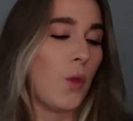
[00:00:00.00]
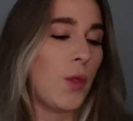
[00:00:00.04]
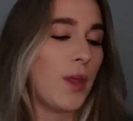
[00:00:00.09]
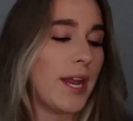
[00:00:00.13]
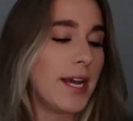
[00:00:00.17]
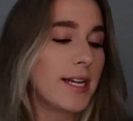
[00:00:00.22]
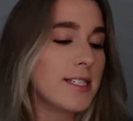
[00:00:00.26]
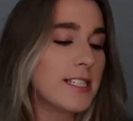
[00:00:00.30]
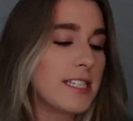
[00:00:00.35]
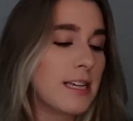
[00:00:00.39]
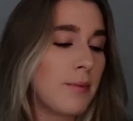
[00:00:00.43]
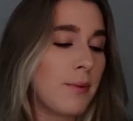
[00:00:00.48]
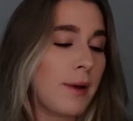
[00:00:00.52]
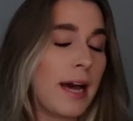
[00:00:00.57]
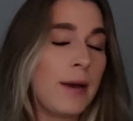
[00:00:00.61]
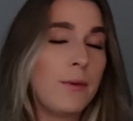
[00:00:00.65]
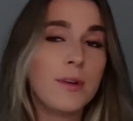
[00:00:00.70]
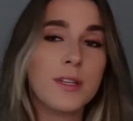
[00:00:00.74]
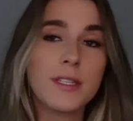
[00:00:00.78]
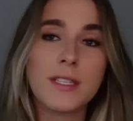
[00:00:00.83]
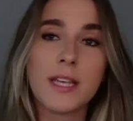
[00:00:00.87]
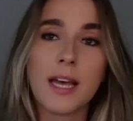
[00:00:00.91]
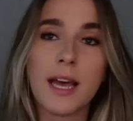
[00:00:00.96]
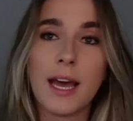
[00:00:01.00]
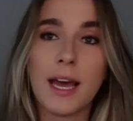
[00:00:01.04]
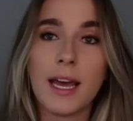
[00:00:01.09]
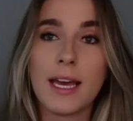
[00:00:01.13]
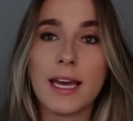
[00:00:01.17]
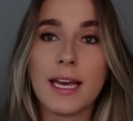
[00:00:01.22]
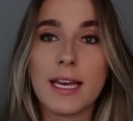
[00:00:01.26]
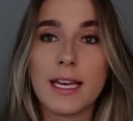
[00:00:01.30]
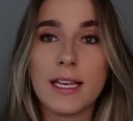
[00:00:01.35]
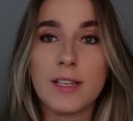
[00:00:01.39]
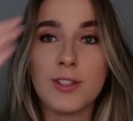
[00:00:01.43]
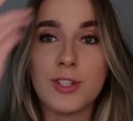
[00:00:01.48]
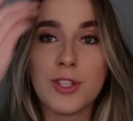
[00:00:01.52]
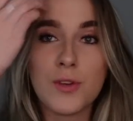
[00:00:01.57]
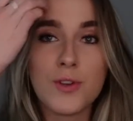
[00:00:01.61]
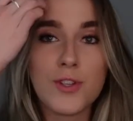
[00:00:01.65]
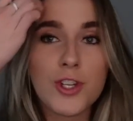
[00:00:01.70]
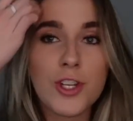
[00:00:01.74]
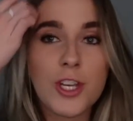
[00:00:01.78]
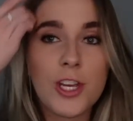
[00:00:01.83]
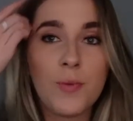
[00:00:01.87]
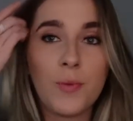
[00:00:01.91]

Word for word: The next tip I will say is usually